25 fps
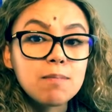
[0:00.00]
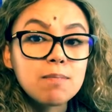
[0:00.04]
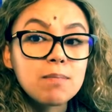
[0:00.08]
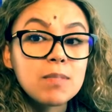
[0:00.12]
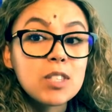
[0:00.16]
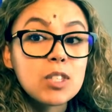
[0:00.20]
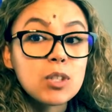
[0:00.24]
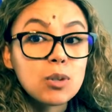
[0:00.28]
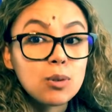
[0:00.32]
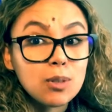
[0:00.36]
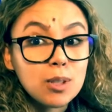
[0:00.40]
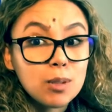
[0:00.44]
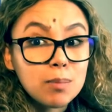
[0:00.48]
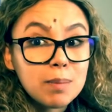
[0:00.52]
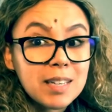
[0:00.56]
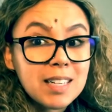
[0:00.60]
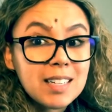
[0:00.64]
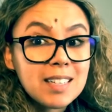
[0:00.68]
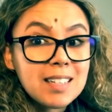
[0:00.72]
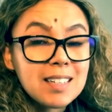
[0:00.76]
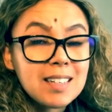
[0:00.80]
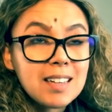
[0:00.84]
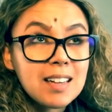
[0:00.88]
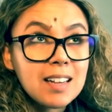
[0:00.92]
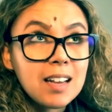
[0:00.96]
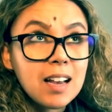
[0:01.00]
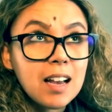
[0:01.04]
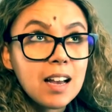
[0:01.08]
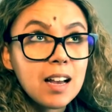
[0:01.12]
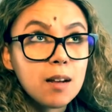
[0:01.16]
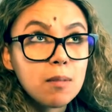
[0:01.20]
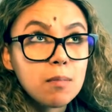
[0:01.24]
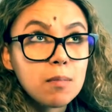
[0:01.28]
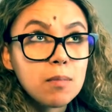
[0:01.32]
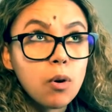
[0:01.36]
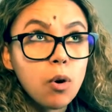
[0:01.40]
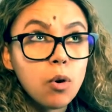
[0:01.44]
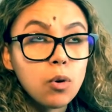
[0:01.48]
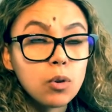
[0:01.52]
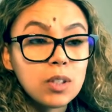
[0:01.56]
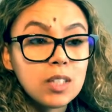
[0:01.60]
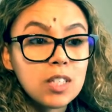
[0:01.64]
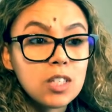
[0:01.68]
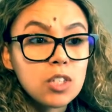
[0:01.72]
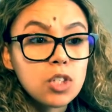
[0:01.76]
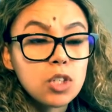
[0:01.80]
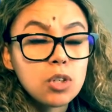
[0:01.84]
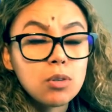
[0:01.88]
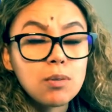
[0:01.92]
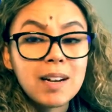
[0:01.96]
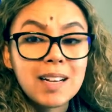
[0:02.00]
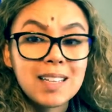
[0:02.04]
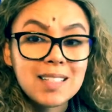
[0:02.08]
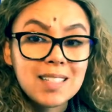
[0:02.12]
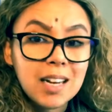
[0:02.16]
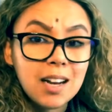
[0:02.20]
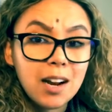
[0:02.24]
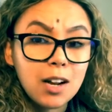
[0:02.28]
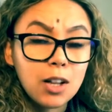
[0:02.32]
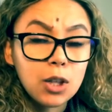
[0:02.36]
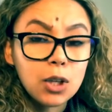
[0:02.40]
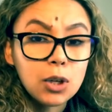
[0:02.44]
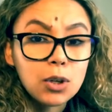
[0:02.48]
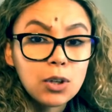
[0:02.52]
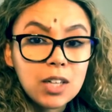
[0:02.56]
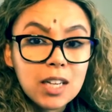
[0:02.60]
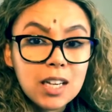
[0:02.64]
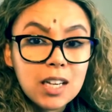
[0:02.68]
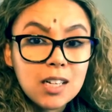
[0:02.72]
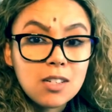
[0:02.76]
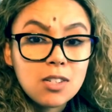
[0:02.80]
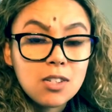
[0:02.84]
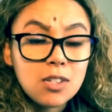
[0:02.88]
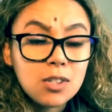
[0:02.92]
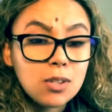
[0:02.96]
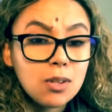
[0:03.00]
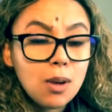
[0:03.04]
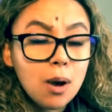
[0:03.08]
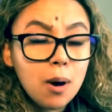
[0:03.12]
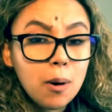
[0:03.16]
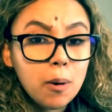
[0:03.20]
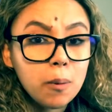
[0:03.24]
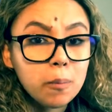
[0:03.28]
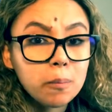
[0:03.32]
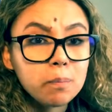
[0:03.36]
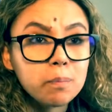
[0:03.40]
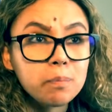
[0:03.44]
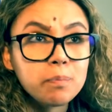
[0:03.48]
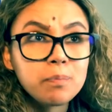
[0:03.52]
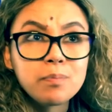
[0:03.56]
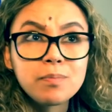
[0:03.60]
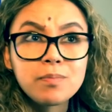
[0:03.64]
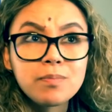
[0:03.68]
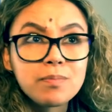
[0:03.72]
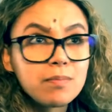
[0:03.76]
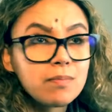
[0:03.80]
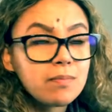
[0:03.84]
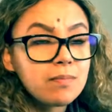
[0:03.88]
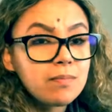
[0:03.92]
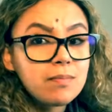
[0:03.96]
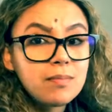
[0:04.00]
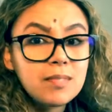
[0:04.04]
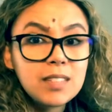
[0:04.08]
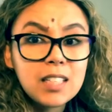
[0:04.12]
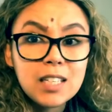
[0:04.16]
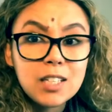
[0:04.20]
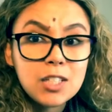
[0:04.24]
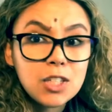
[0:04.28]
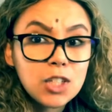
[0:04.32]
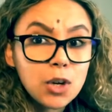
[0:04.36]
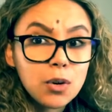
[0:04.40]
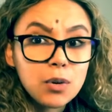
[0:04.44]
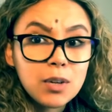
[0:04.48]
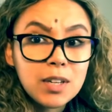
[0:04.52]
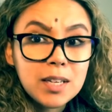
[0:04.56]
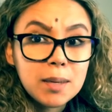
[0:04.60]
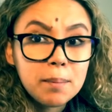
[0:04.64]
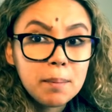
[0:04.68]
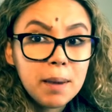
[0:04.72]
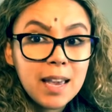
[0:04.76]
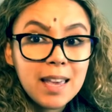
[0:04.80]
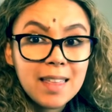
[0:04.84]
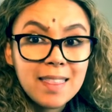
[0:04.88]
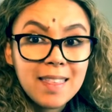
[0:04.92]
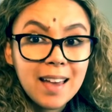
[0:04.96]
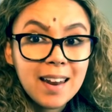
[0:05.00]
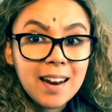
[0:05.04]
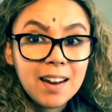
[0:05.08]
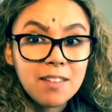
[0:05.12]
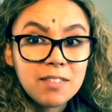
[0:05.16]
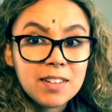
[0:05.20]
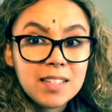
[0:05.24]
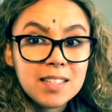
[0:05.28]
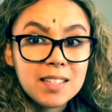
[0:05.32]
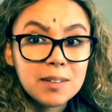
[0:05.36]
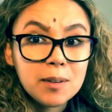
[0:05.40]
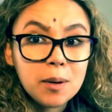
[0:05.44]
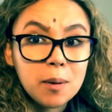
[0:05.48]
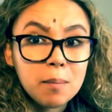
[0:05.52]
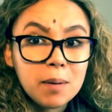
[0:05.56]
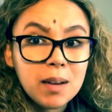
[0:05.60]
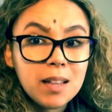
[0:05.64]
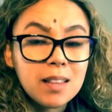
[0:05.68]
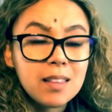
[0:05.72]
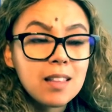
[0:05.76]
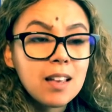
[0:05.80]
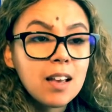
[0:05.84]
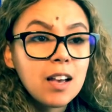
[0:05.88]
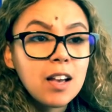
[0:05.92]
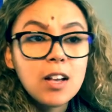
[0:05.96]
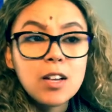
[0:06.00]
school's been only to extended learning, so don't need to pay that every single month.